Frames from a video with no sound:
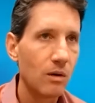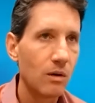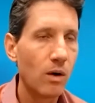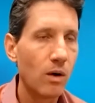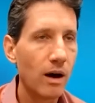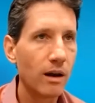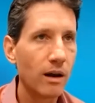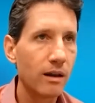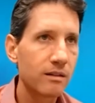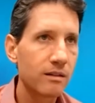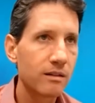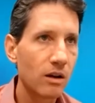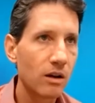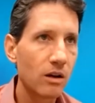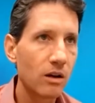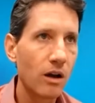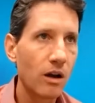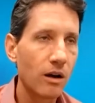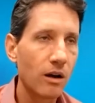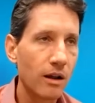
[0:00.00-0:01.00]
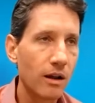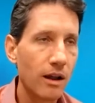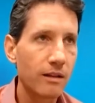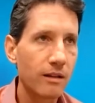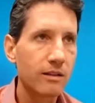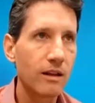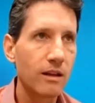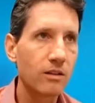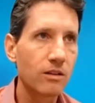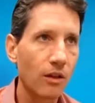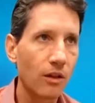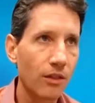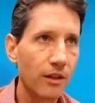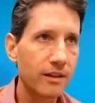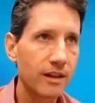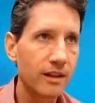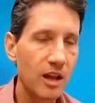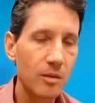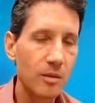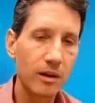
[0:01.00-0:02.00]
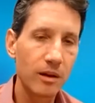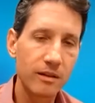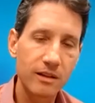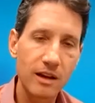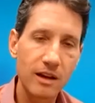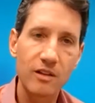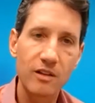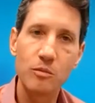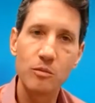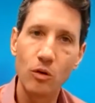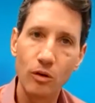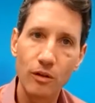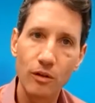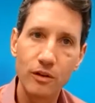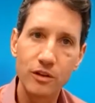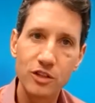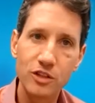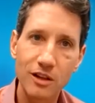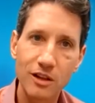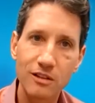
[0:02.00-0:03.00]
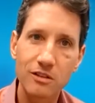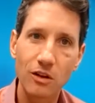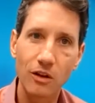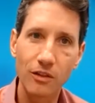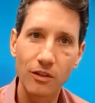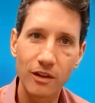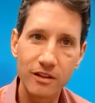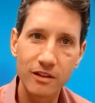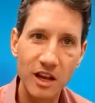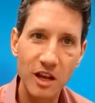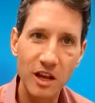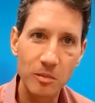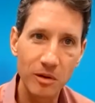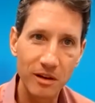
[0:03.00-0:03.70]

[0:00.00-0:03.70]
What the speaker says: While it's on the table, it's kind of more than just on the table.